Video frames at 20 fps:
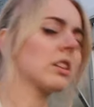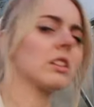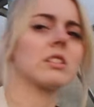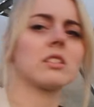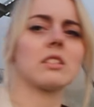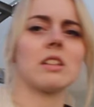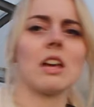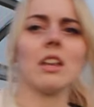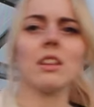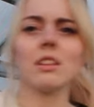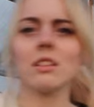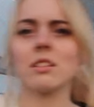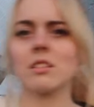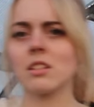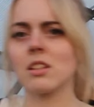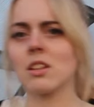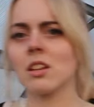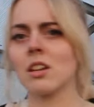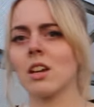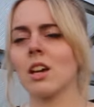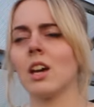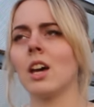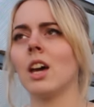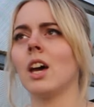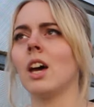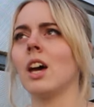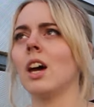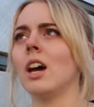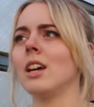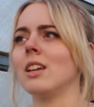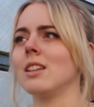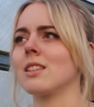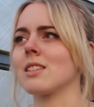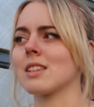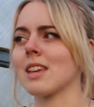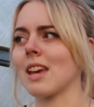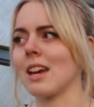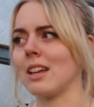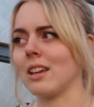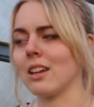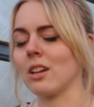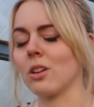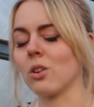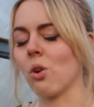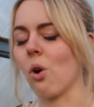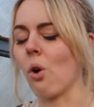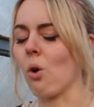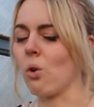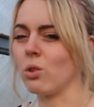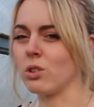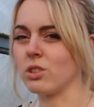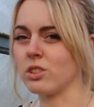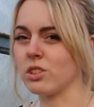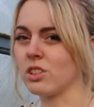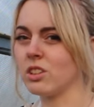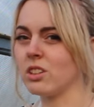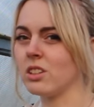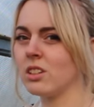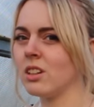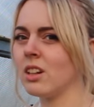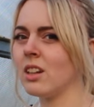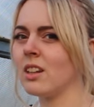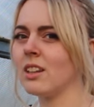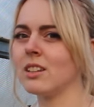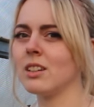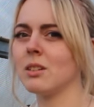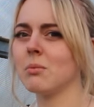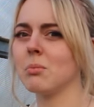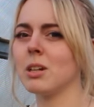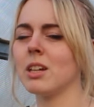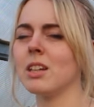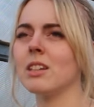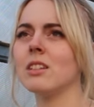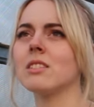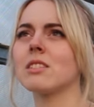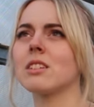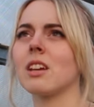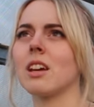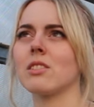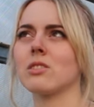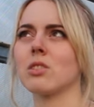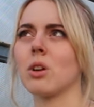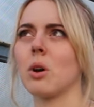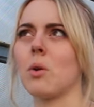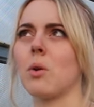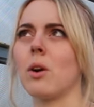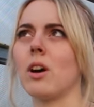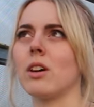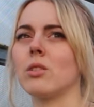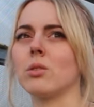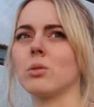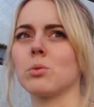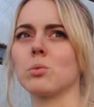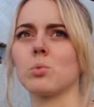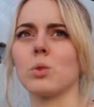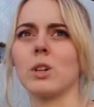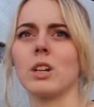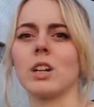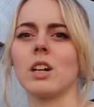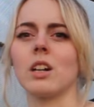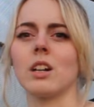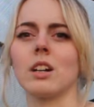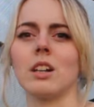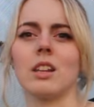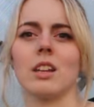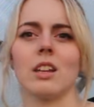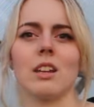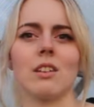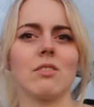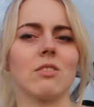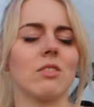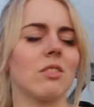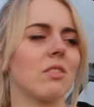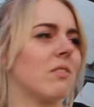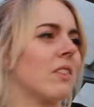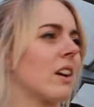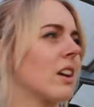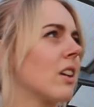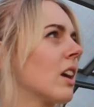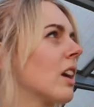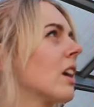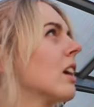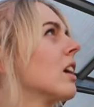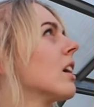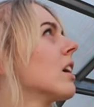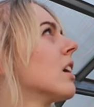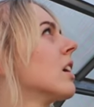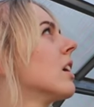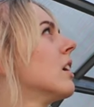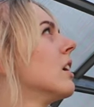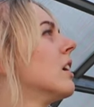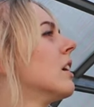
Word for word: set. It's getting colder a little bit, so I don't wanna leave very,